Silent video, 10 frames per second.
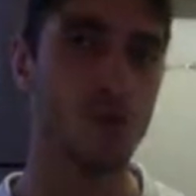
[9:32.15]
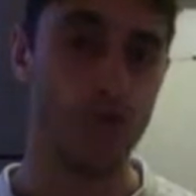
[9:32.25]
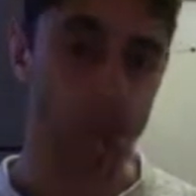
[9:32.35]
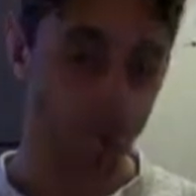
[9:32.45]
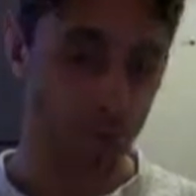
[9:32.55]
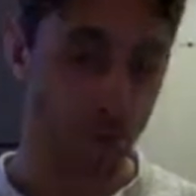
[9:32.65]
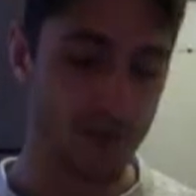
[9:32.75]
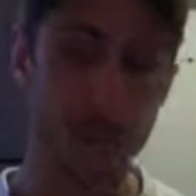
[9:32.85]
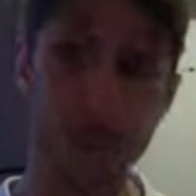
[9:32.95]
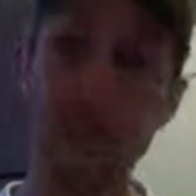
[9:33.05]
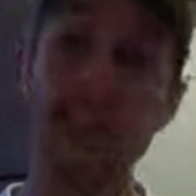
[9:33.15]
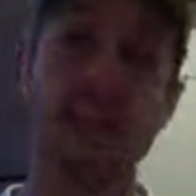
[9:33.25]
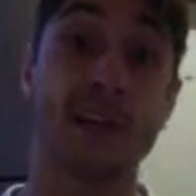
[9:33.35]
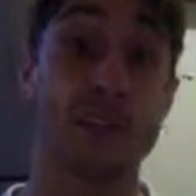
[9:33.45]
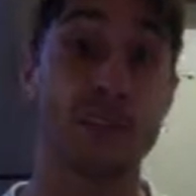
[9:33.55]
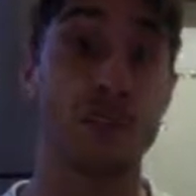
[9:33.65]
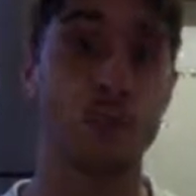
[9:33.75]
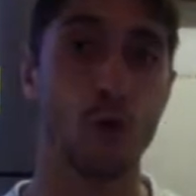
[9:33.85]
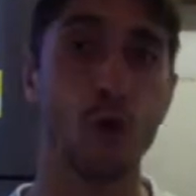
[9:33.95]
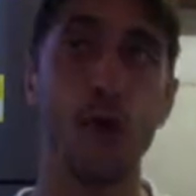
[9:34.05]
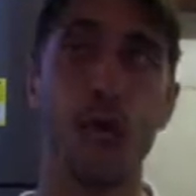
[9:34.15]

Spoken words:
We can run split tests for you.